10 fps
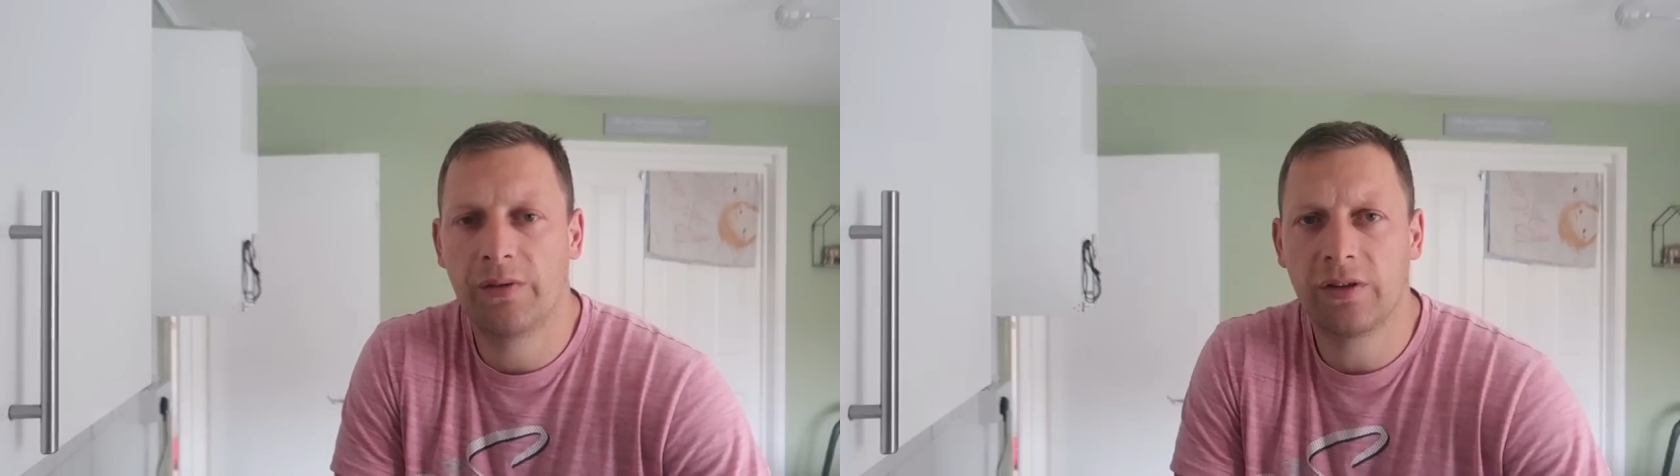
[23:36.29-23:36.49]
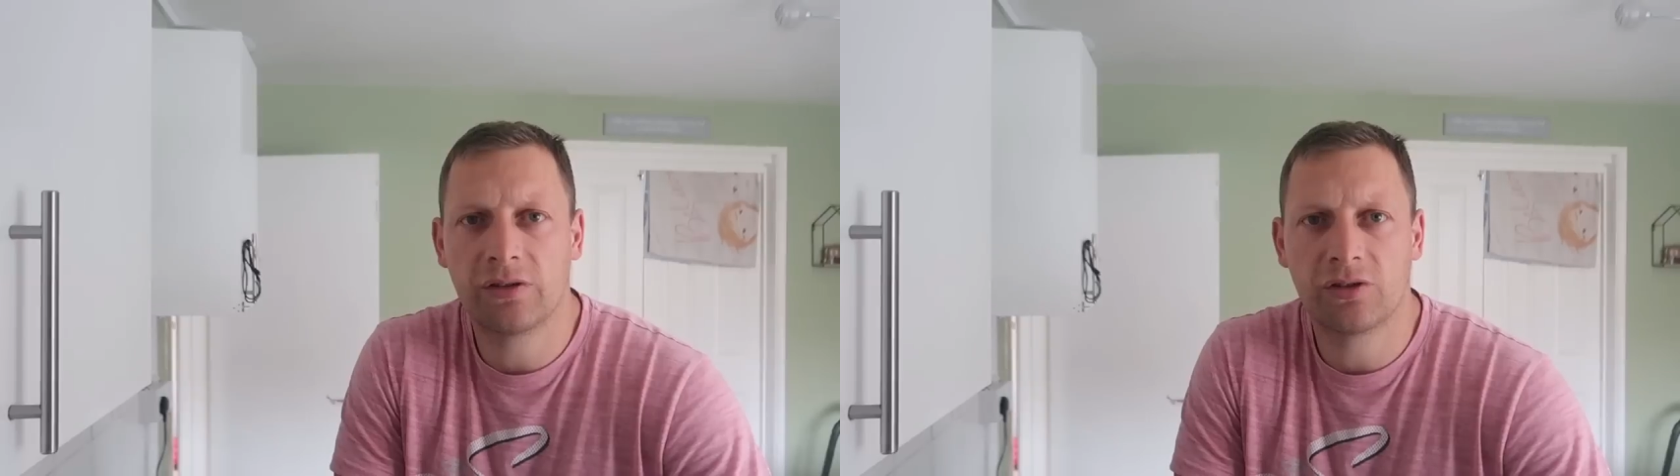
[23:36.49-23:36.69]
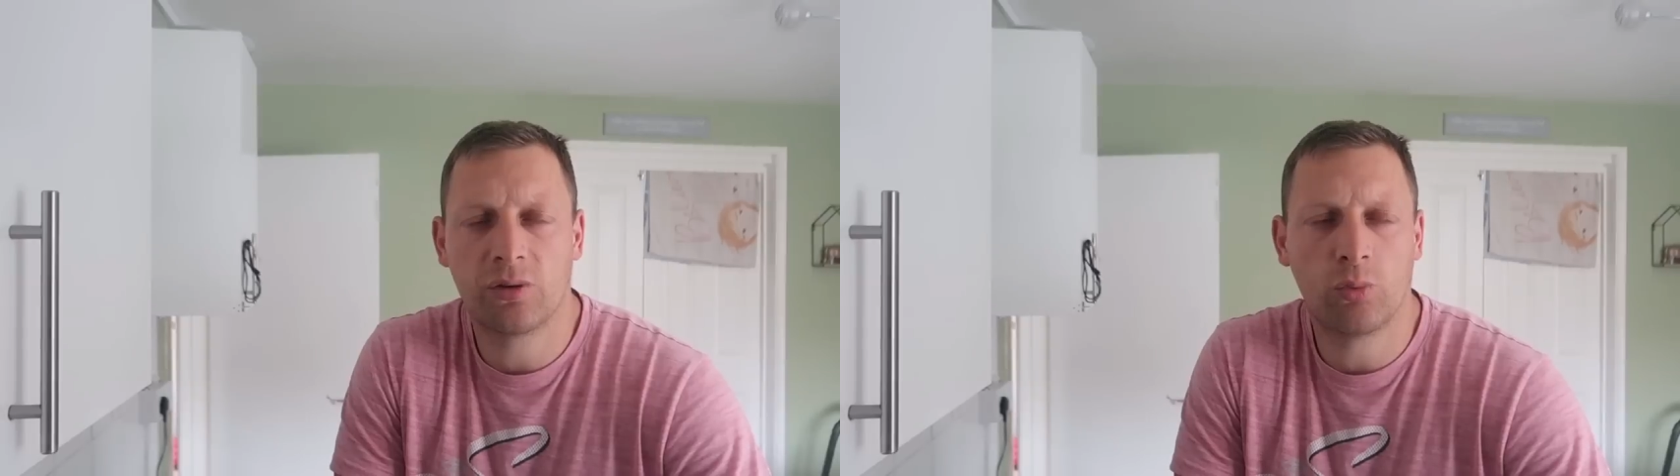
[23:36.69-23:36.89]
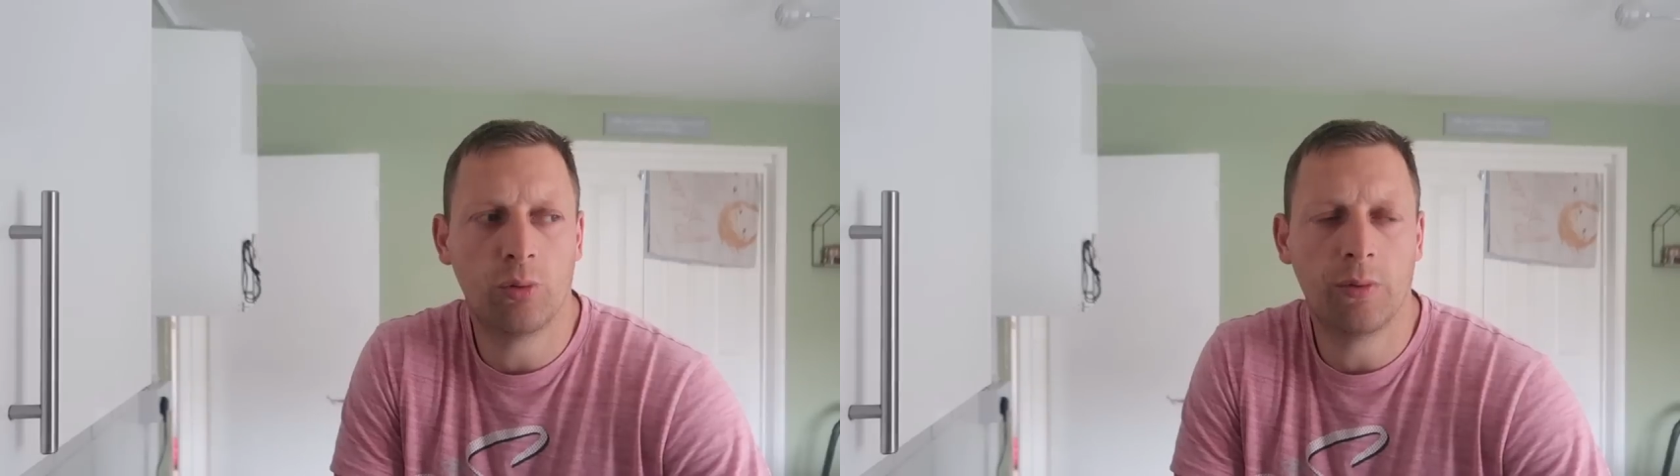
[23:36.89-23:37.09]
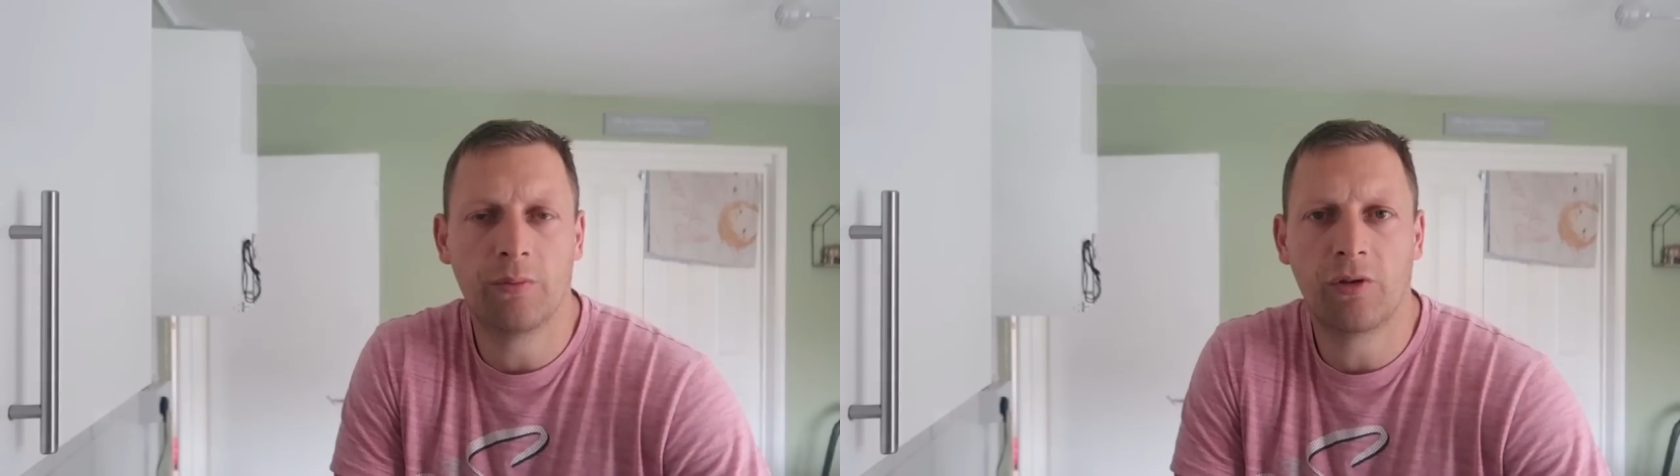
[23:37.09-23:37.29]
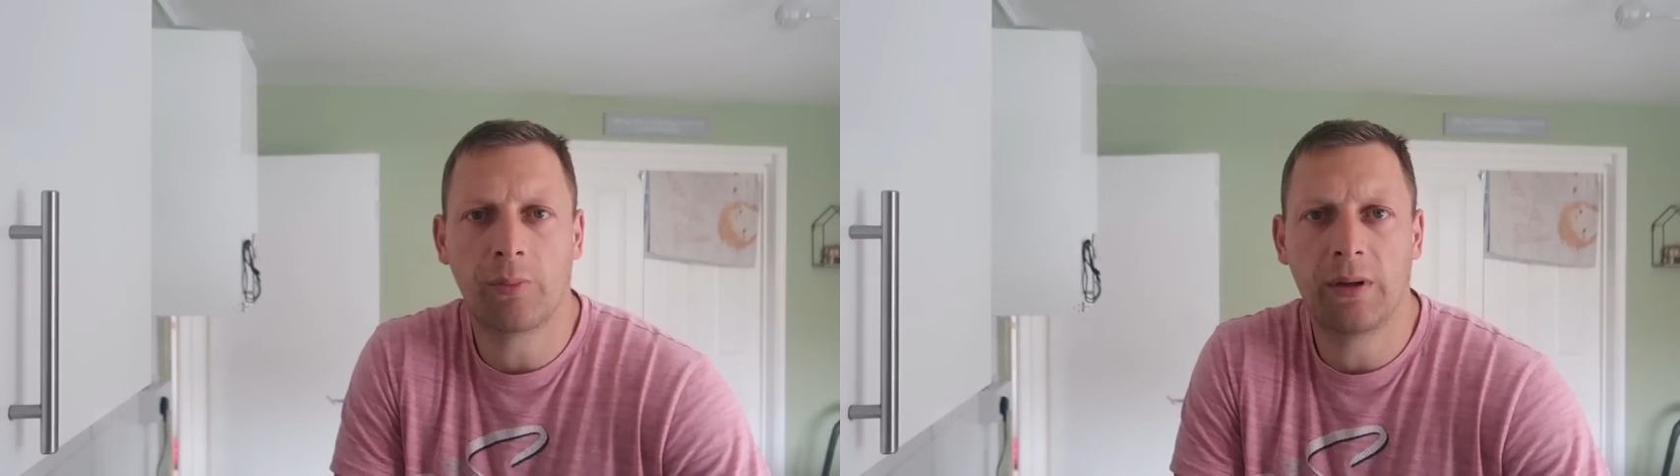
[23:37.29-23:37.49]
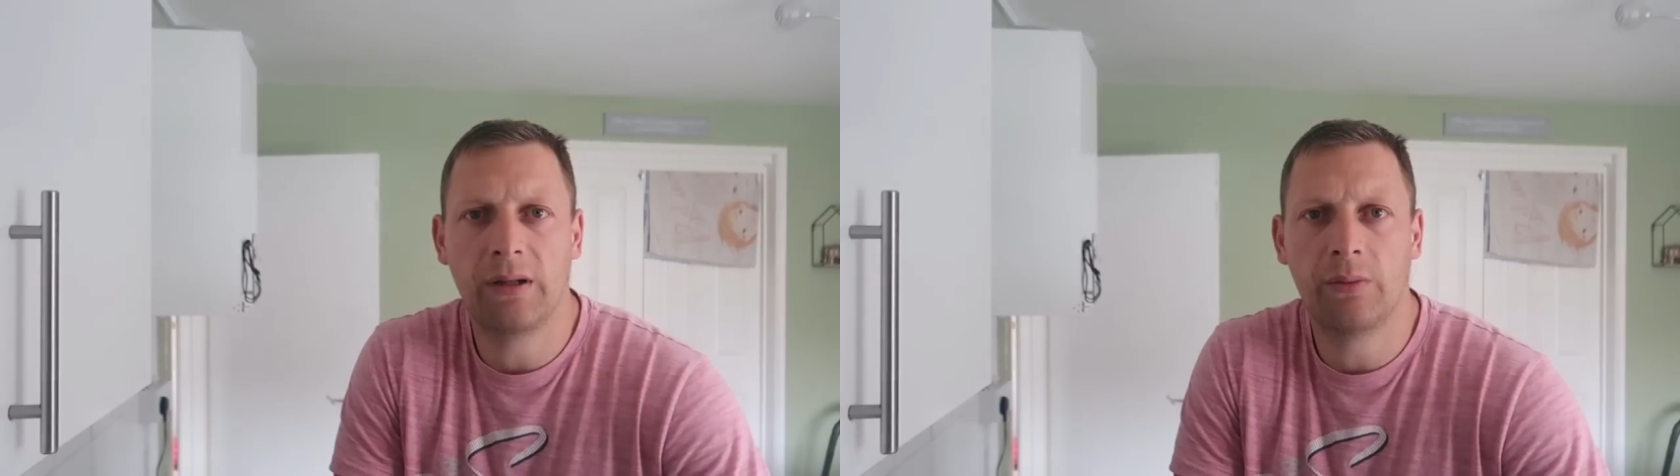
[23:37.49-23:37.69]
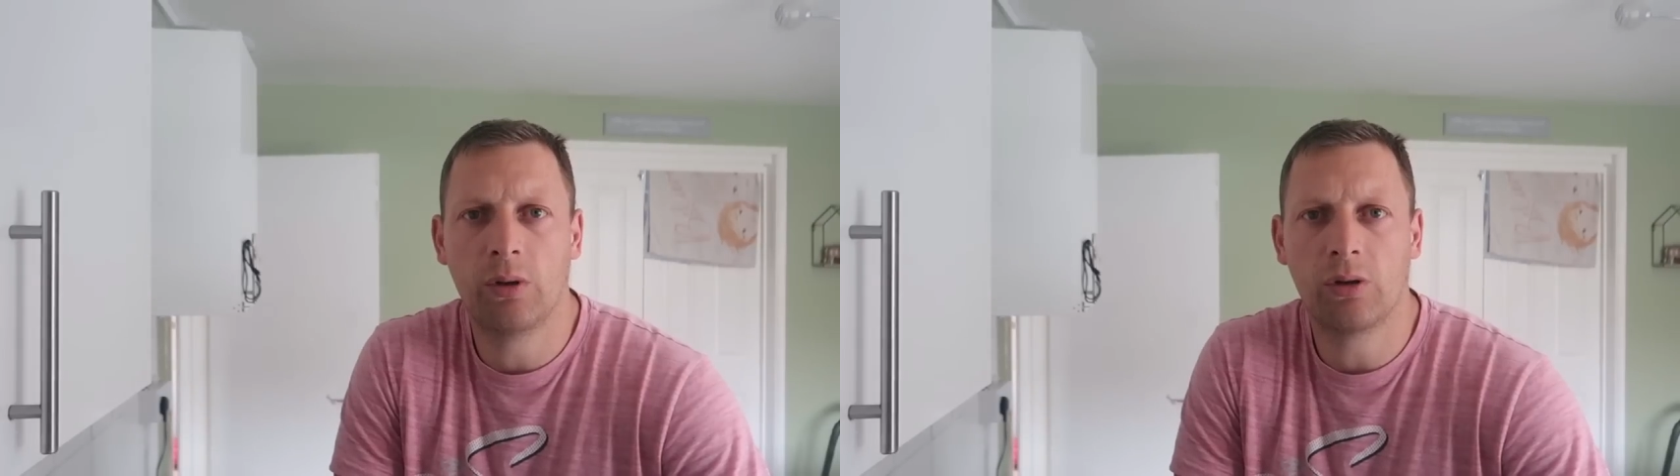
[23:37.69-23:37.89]
I think it's just a warm-up
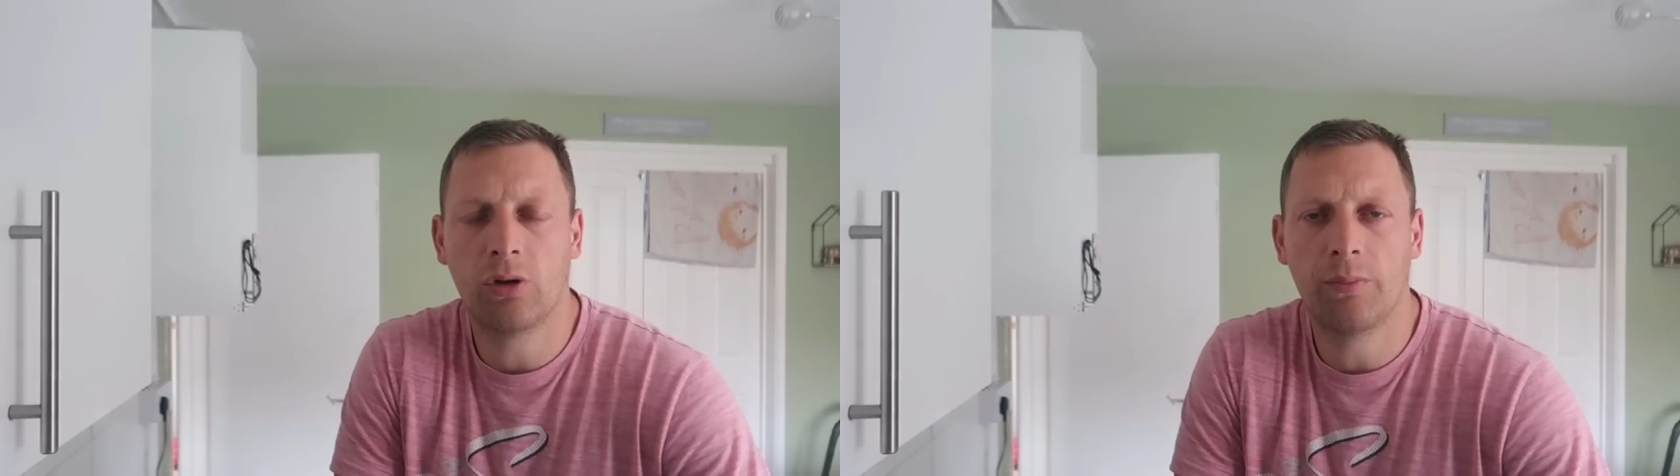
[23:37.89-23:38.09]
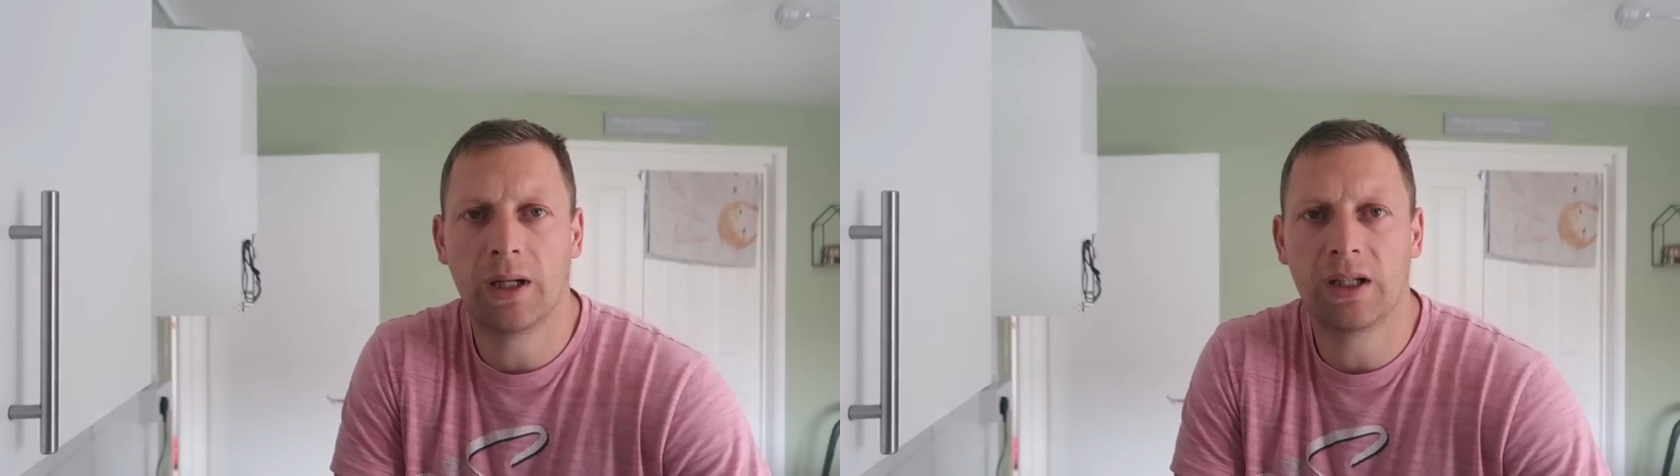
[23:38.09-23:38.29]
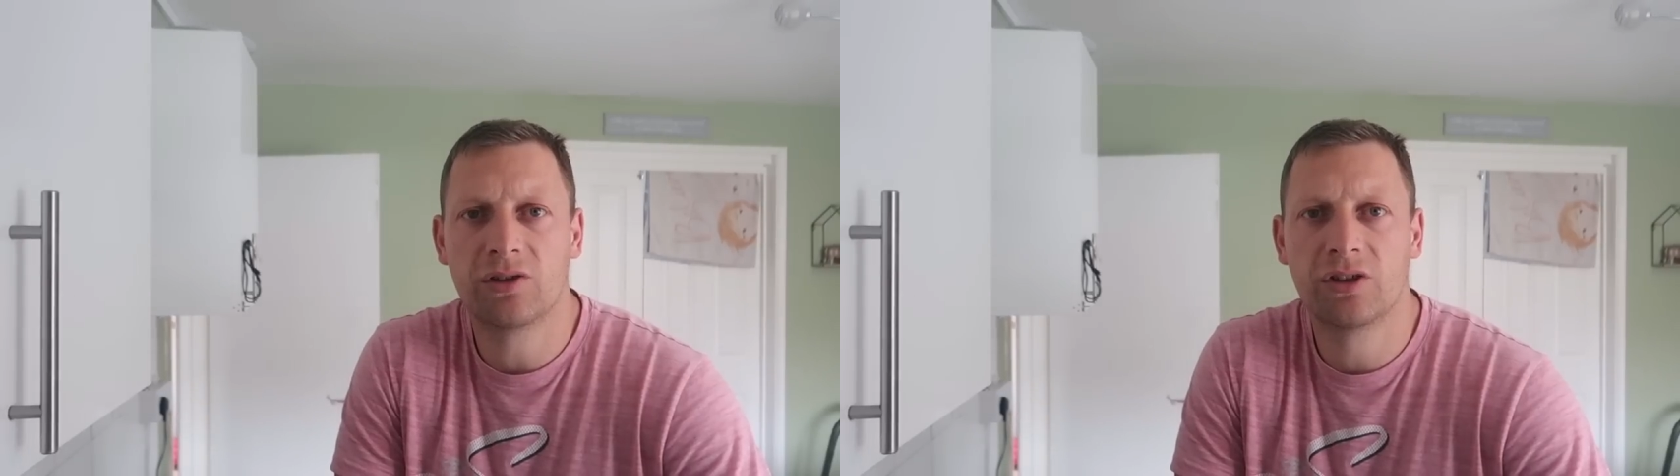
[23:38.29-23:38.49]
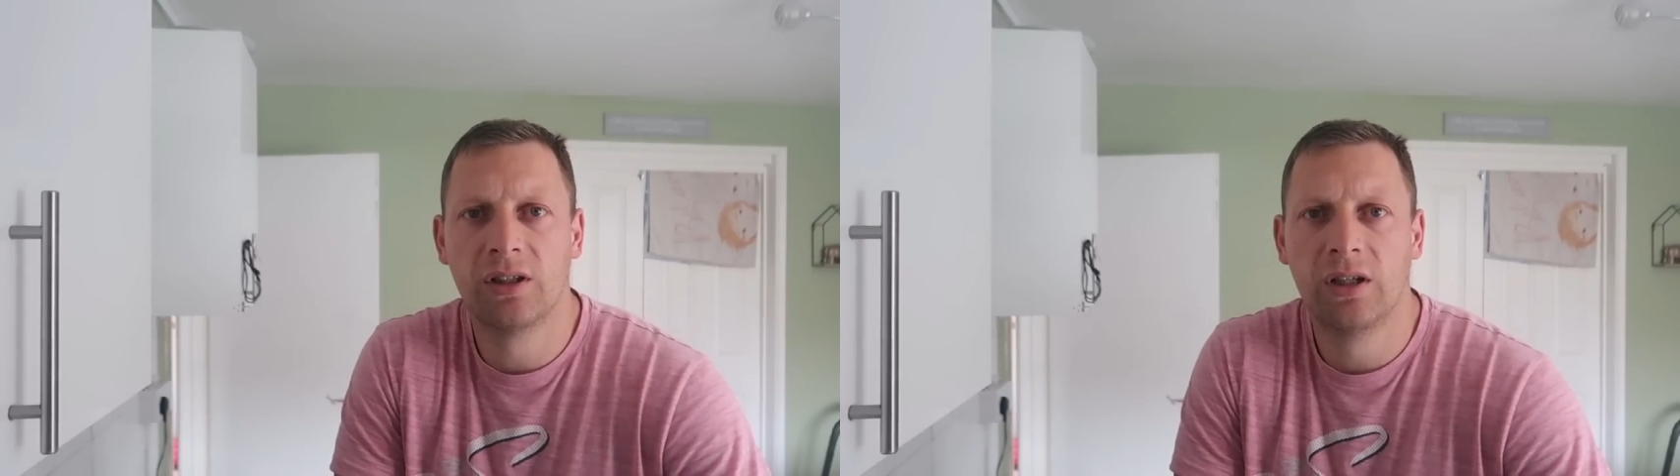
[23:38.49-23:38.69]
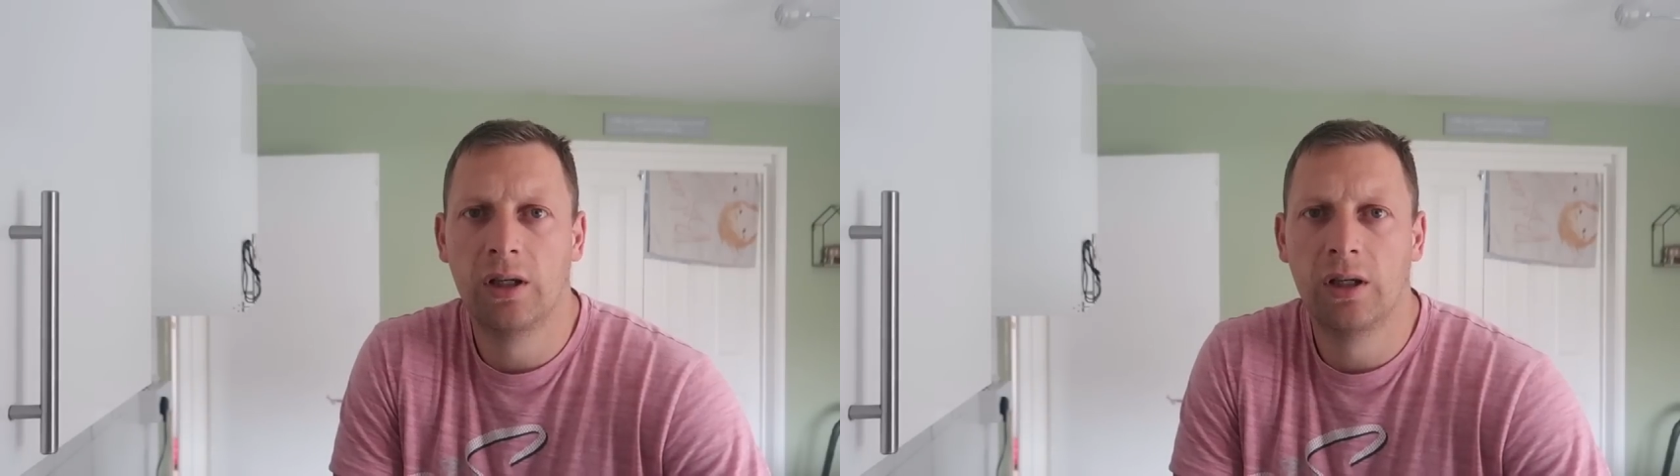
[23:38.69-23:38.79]
rugby World Cup match,